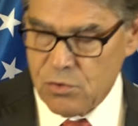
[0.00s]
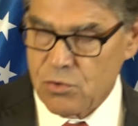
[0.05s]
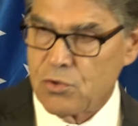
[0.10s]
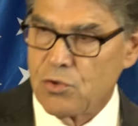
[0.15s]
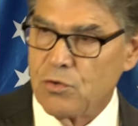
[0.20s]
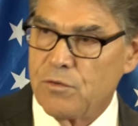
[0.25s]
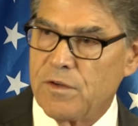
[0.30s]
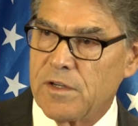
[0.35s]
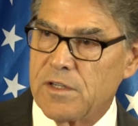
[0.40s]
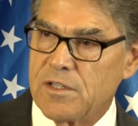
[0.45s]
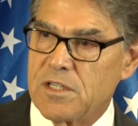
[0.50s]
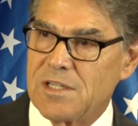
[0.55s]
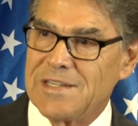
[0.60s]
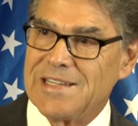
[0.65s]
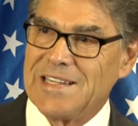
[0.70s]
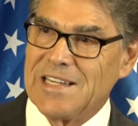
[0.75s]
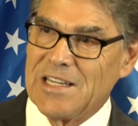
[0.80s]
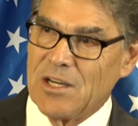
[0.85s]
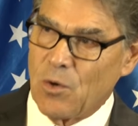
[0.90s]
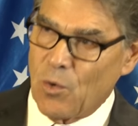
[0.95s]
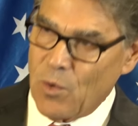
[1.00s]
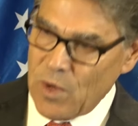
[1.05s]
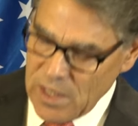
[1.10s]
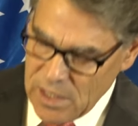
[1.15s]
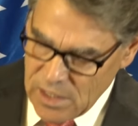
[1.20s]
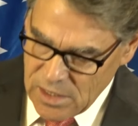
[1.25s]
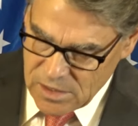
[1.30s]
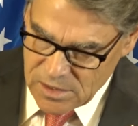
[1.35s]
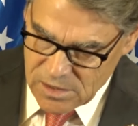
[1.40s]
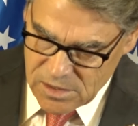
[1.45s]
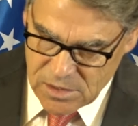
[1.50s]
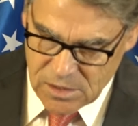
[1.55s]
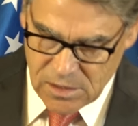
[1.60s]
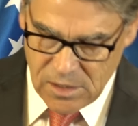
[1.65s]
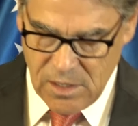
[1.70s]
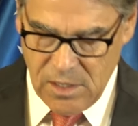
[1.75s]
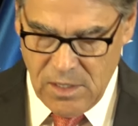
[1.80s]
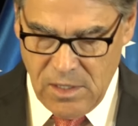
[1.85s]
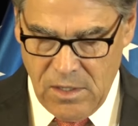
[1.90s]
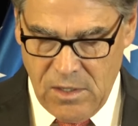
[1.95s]
to visit DOE's
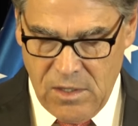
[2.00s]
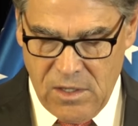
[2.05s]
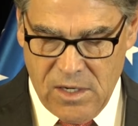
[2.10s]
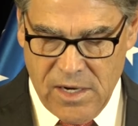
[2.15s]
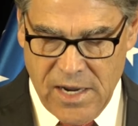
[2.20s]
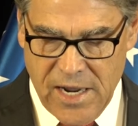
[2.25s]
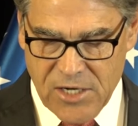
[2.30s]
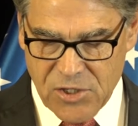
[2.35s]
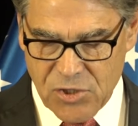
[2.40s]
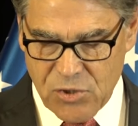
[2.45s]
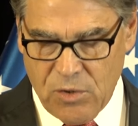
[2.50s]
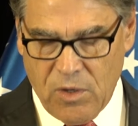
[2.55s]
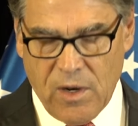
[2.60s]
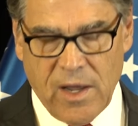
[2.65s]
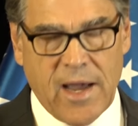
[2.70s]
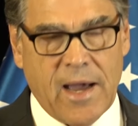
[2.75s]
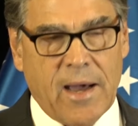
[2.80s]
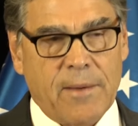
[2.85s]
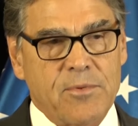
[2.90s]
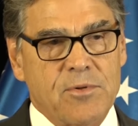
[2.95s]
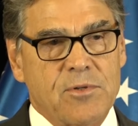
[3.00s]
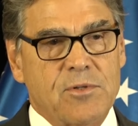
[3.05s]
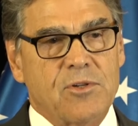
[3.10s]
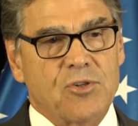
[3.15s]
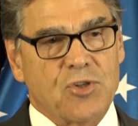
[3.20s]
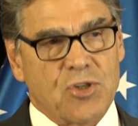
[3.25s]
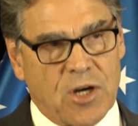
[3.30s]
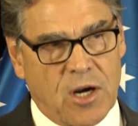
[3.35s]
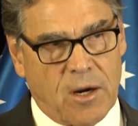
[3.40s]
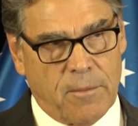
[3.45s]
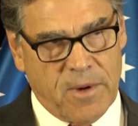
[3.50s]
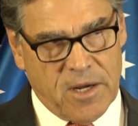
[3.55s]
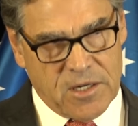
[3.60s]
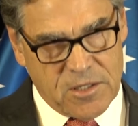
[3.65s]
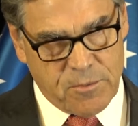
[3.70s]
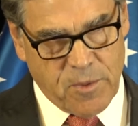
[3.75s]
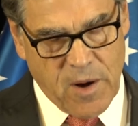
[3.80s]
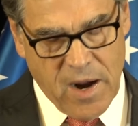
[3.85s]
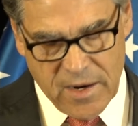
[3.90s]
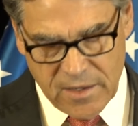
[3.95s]
national labs to share
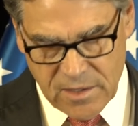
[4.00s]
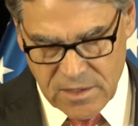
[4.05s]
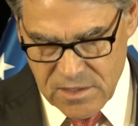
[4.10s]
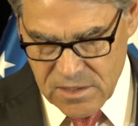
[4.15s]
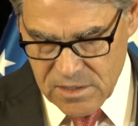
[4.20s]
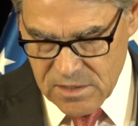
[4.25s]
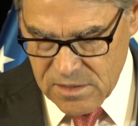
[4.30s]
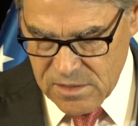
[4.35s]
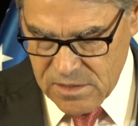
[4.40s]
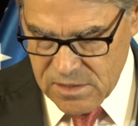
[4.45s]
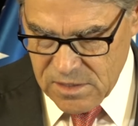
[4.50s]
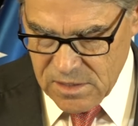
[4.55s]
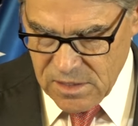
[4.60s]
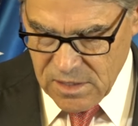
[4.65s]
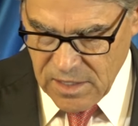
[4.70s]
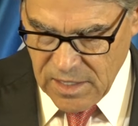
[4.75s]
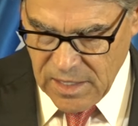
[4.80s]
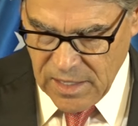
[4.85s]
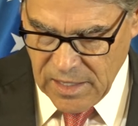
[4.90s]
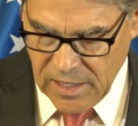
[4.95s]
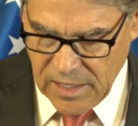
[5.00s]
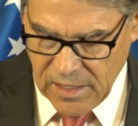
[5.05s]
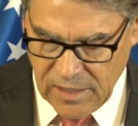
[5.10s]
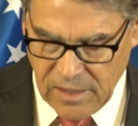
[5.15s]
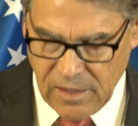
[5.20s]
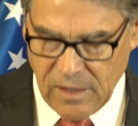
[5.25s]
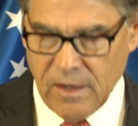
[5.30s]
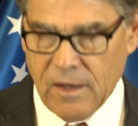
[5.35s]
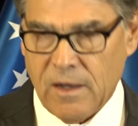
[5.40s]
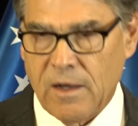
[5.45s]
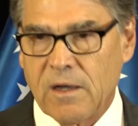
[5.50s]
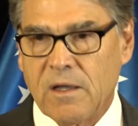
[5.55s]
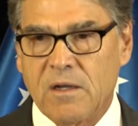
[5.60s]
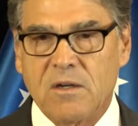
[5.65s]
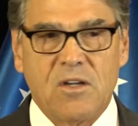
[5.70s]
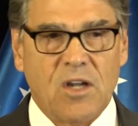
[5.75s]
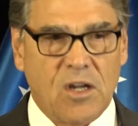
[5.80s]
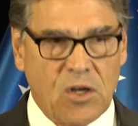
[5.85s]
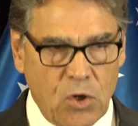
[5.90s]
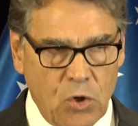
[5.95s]
best practices and uh,
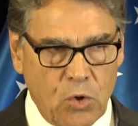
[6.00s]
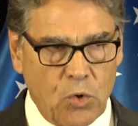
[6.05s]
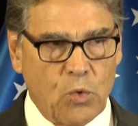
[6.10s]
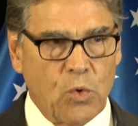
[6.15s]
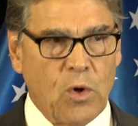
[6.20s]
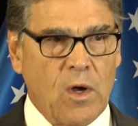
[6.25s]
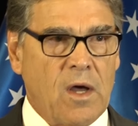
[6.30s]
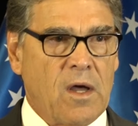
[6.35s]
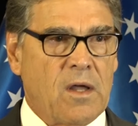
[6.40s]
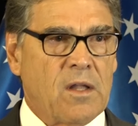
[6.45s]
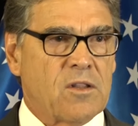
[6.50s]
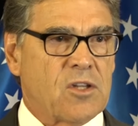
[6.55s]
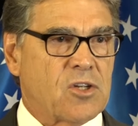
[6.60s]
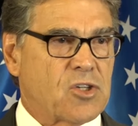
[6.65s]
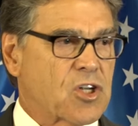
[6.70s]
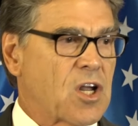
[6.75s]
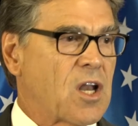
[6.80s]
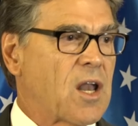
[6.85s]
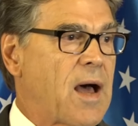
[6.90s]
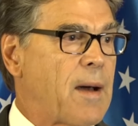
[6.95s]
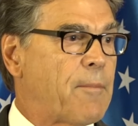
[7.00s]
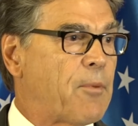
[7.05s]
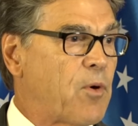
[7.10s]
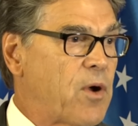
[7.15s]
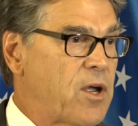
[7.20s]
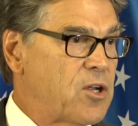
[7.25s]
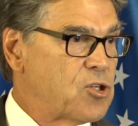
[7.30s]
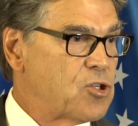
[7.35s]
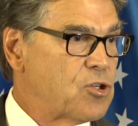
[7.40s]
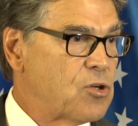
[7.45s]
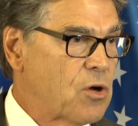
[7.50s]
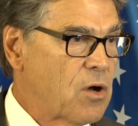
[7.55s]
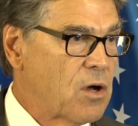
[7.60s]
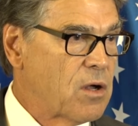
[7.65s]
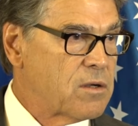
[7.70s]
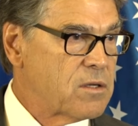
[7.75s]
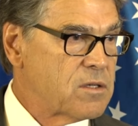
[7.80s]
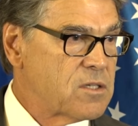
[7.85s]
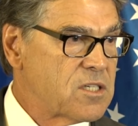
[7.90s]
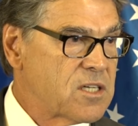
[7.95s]
continue this collaboration
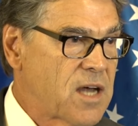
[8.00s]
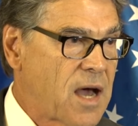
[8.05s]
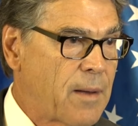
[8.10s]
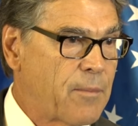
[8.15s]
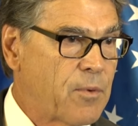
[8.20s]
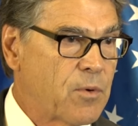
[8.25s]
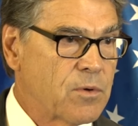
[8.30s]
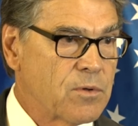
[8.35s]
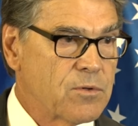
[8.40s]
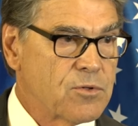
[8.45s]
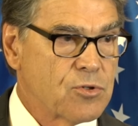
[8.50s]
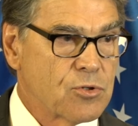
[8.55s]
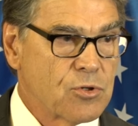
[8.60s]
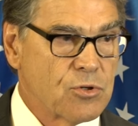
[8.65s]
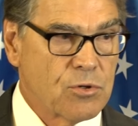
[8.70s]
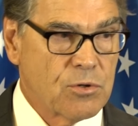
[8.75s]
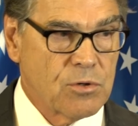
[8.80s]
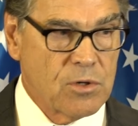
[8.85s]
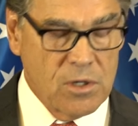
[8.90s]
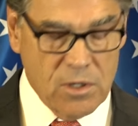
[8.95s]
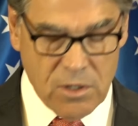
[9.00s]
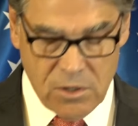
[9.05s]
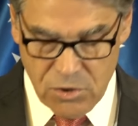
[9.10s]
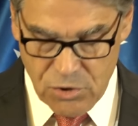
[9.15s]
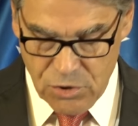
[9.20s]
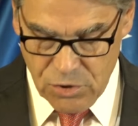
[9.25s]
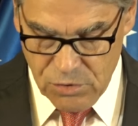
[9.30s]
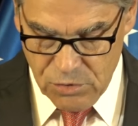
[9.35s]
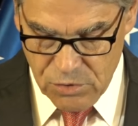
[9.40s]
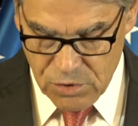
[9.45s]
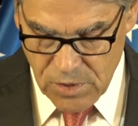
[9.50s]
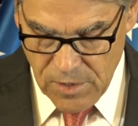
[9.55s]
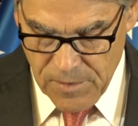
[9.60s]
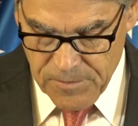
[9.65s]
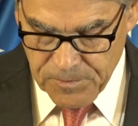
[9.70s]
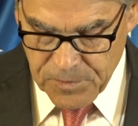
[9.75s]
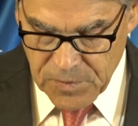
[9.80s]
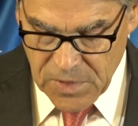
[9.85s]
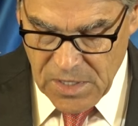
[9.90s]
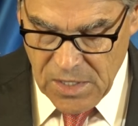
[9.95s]
on cybersecurity issues.
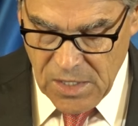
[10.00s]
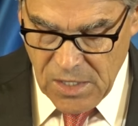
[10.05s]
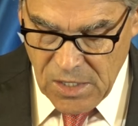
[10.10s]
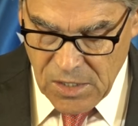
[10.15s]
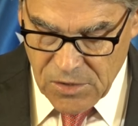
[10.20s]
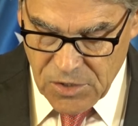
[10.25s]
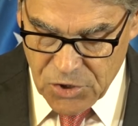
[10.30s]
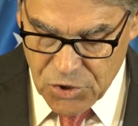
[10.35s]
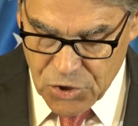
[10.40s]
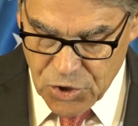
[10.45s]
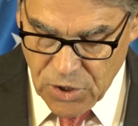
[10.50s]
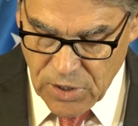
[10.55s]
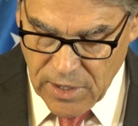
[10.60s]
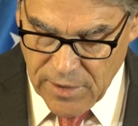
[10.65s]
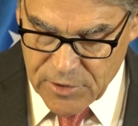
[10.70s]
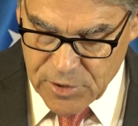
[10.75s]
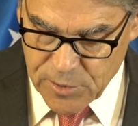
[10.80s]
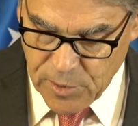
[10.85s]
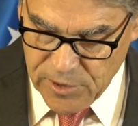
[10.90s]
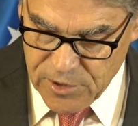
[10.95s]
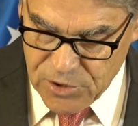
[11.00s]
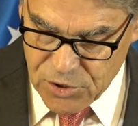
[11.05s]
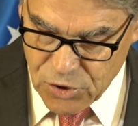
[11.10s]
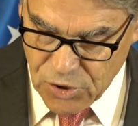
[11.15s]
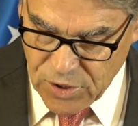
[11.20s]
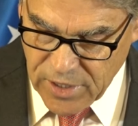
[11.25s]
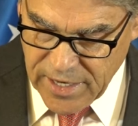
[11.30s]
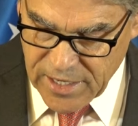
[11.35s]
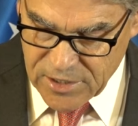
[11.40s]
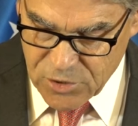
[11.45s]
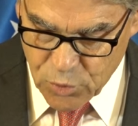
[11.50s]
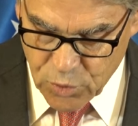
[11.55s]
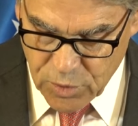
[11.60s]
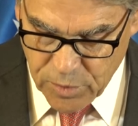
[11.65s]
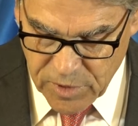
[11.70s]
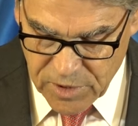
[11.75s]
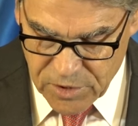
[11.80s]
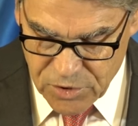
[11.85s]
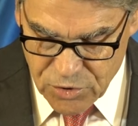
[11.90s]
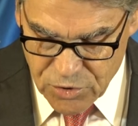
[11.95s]
This year I was pleased to announce with
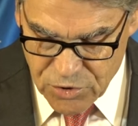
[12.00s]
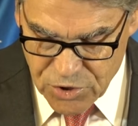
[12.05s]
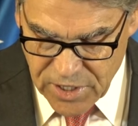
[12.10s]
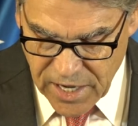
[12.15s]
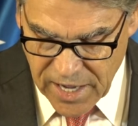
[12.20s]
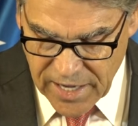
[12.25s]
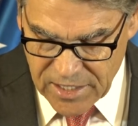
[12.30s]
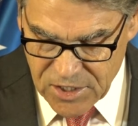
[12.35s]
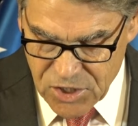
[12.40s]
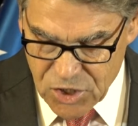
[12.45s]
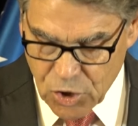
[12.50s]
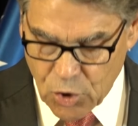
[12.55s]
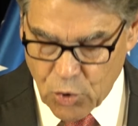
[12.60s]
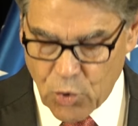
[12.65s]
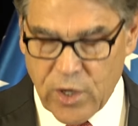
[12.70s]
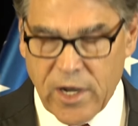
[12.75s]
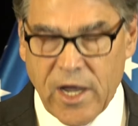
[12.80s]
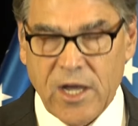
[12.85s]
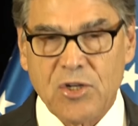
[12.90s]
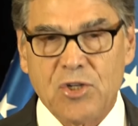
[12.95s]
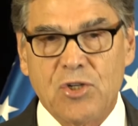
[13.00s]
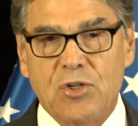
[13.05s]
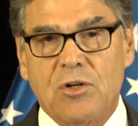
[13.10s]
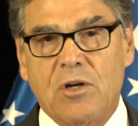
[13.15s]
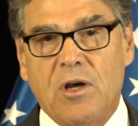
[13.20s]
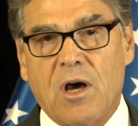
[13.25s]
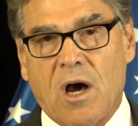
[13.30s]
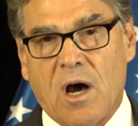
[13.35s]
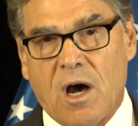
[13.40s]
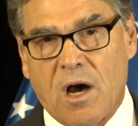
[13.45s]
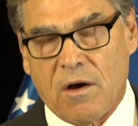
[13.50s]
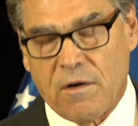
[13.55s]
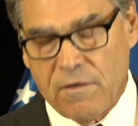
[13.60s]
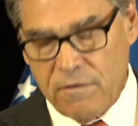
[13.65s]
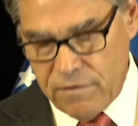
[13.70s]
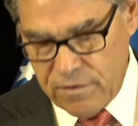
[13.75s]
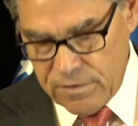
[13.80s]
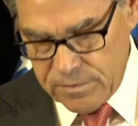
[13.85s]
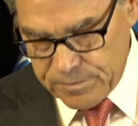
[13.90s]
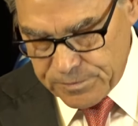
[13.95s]
Minister Steinitz the creation
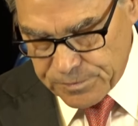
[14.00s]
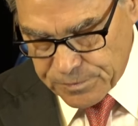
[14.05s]
of